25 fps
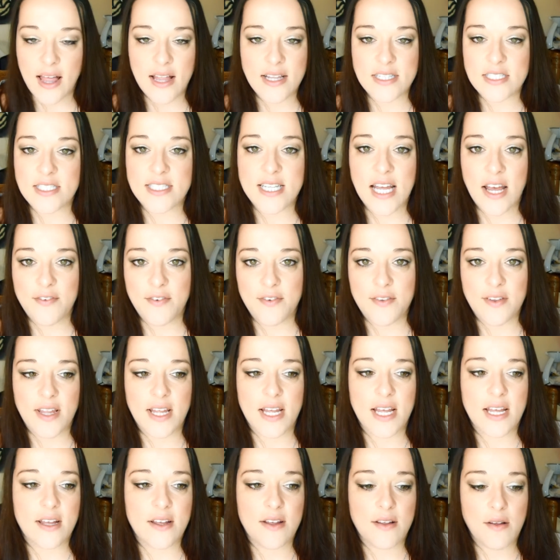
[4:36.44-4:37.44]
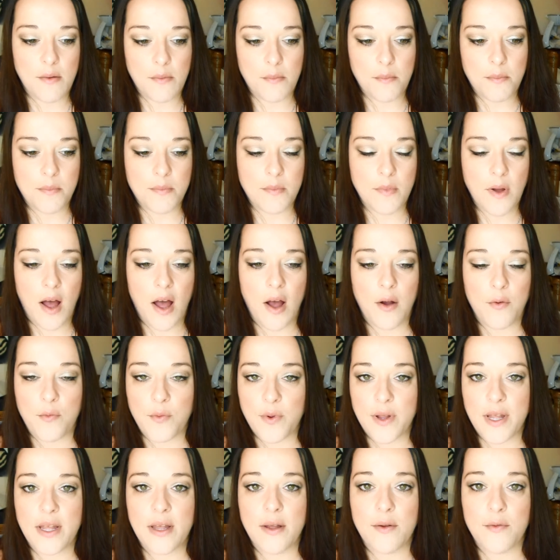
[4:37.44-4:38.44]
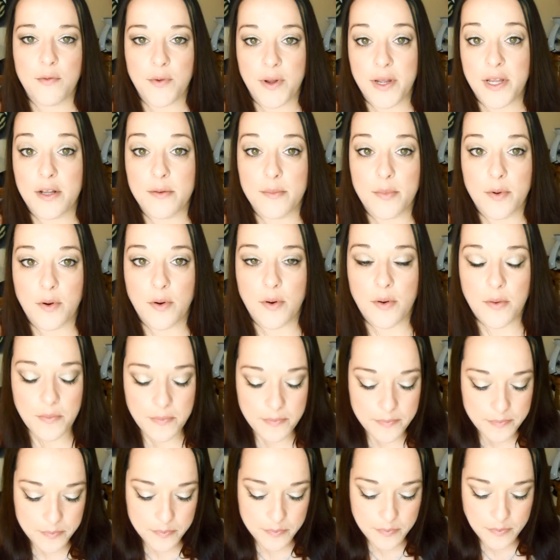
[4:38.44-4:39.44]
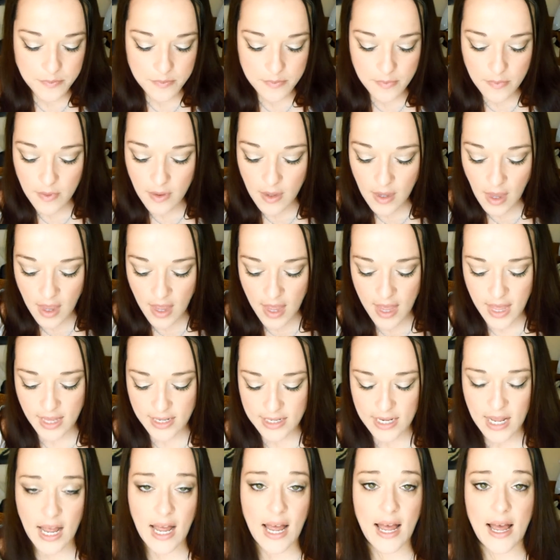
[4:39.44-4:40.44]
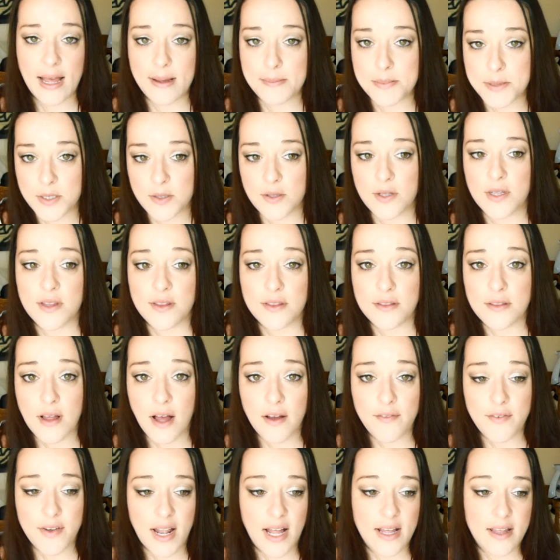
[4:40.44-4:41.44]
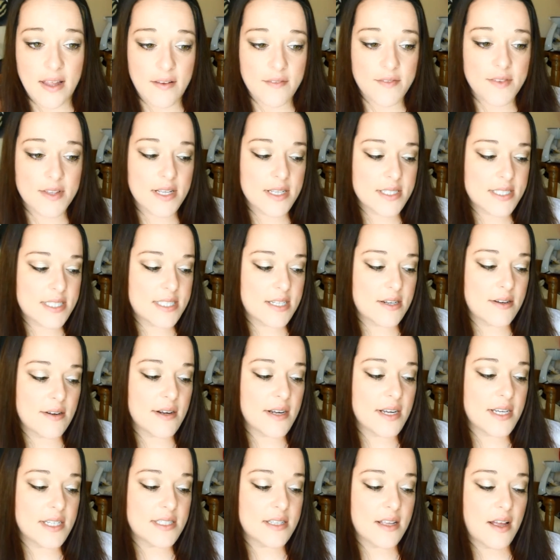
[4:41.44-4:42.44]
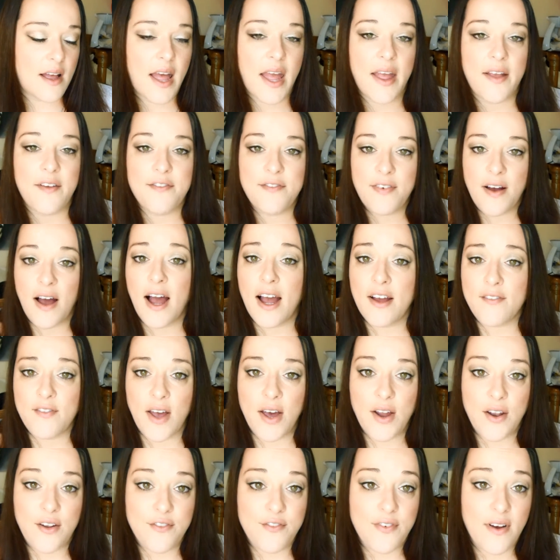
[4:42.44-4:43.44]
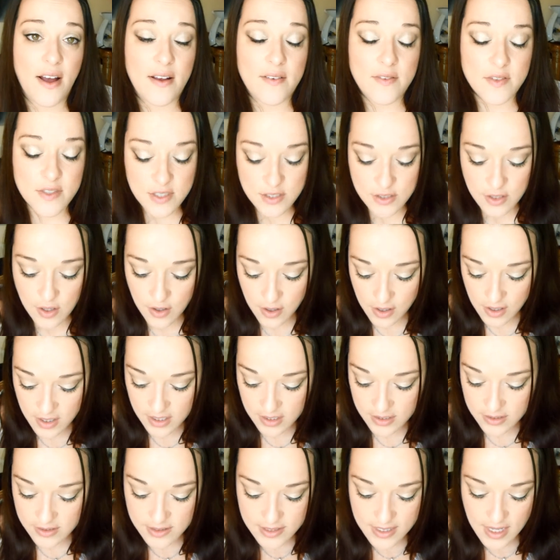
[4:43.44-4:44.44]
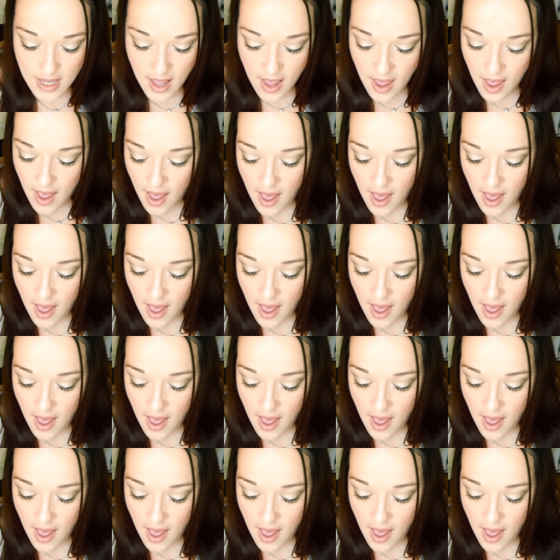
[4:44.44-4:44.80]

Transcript: it's definitely uh, rereadable. And I absolutely love it. I give this series a 5 out of 5 stars